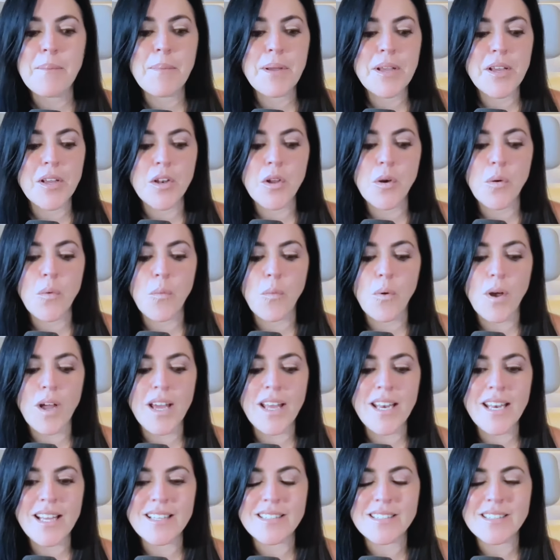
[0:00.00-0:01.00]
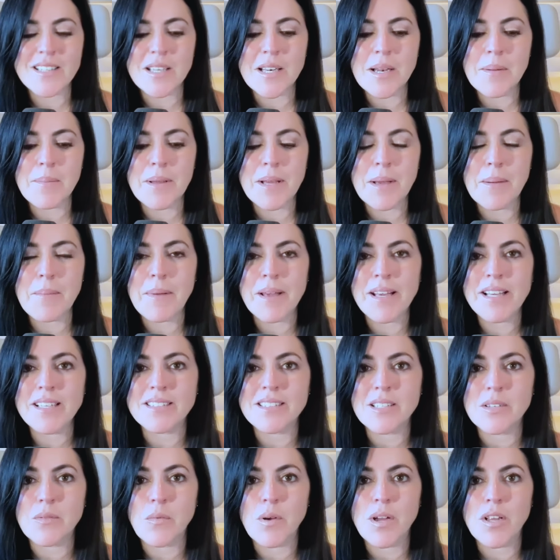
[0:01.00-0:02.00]
But you know what? It's going to be
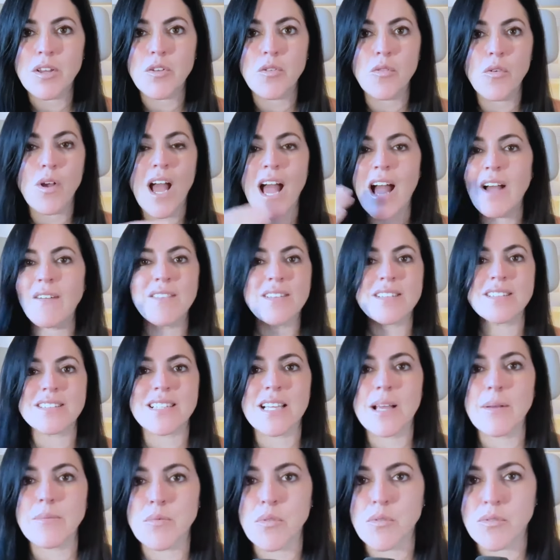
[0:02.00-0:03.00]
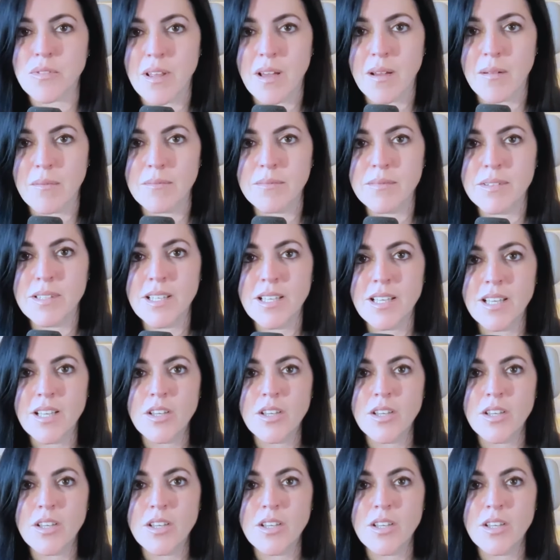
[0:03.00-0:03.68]
amazing when you haven't slept with them.